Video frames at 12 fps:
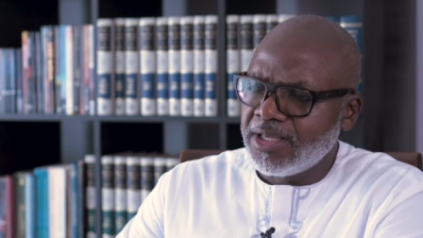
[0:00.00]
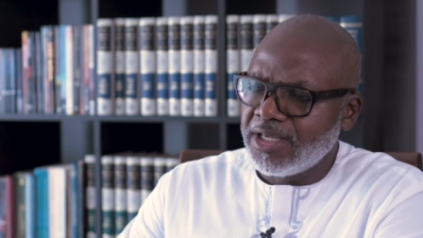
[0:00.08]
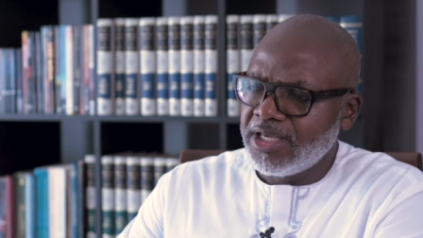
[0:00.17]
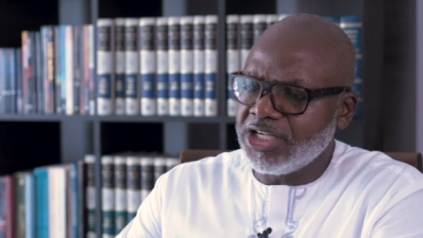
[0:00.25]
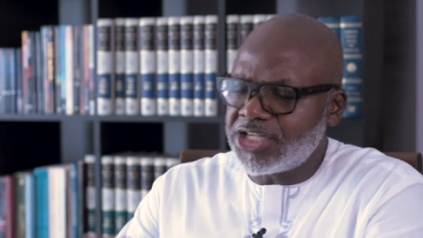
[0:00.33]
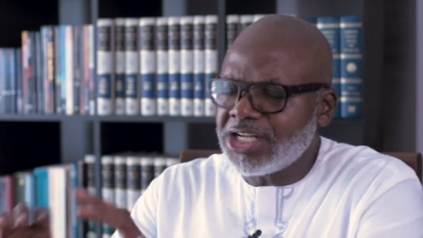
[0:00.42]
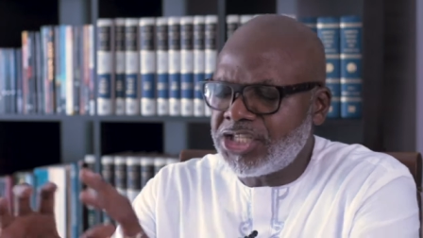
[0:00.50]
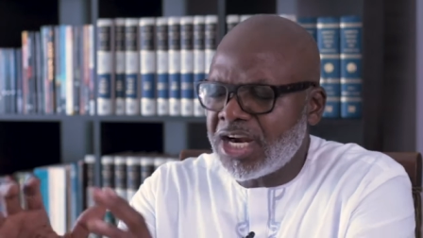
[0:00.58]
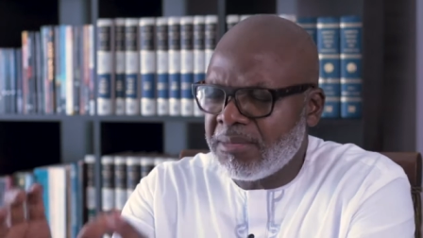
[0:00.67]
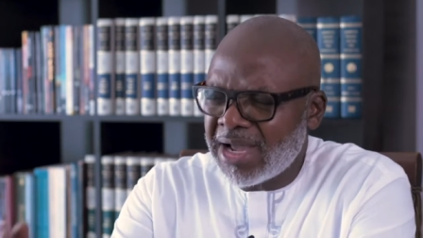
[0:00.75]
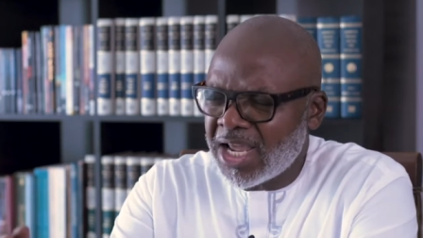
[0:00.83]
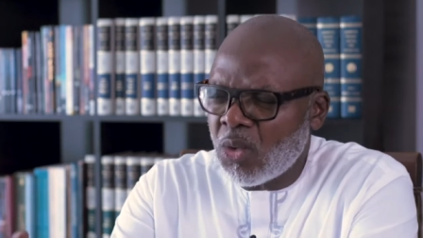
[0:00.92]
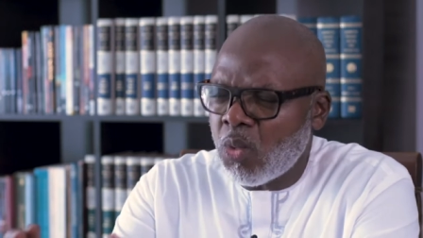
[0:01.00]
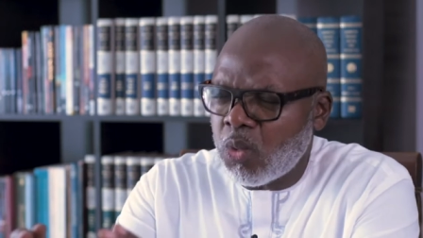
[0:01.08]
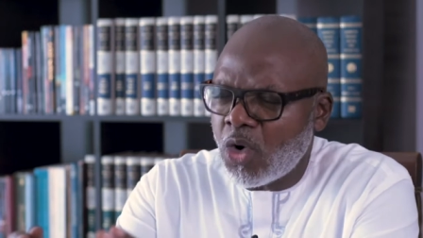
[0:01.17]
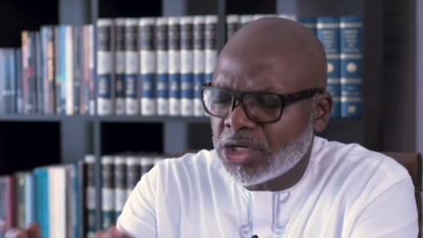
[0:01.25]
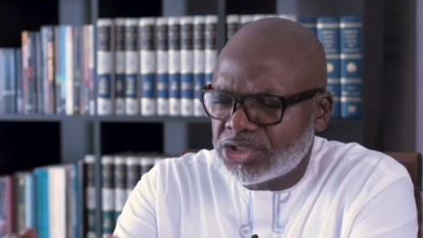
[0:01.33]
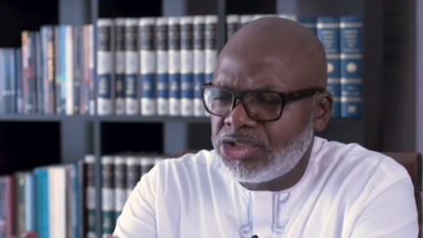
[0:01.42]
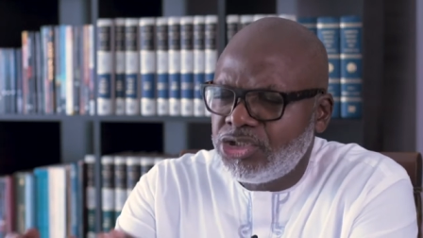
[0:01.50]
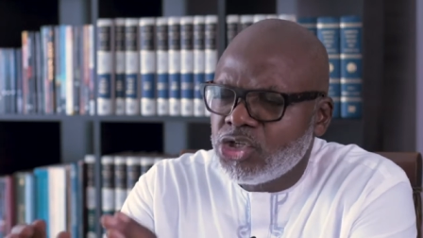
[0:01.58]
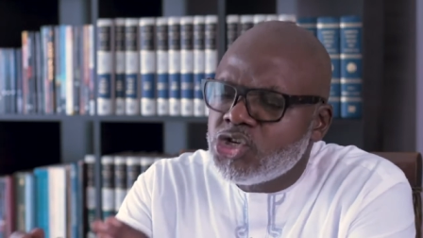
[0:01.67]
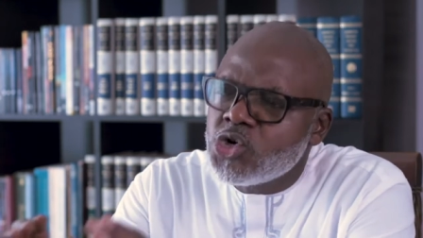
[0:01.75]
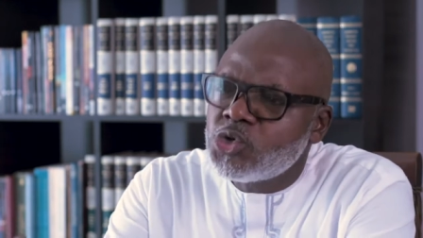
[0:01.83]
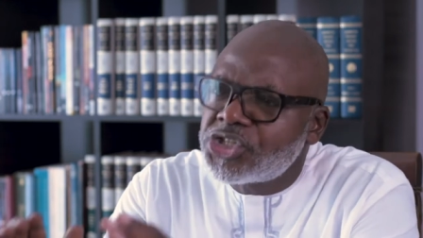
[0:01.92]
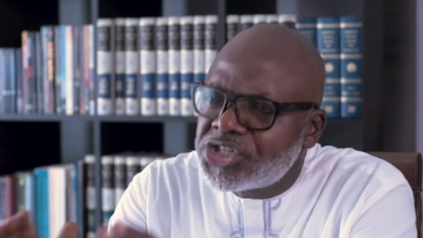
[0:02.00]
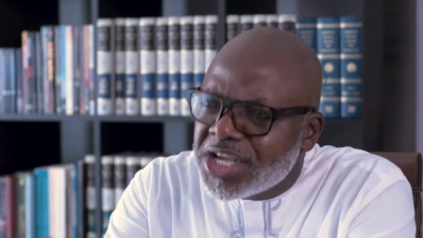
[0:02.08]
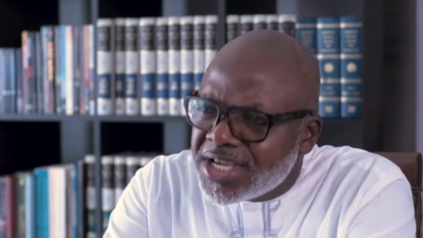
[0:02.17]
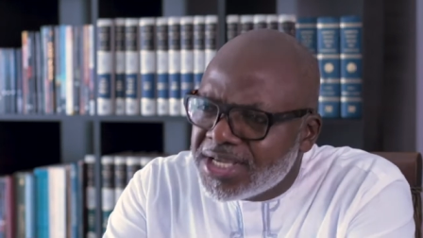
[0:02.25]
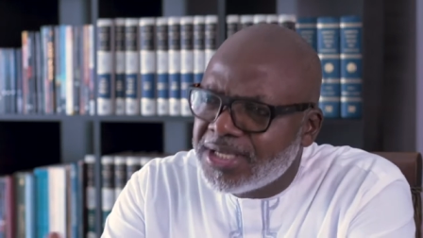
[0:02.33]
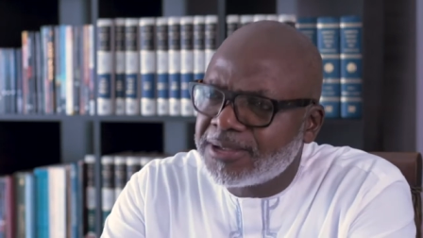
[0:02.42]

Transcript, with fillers: He said, Jeremiah, what do you see?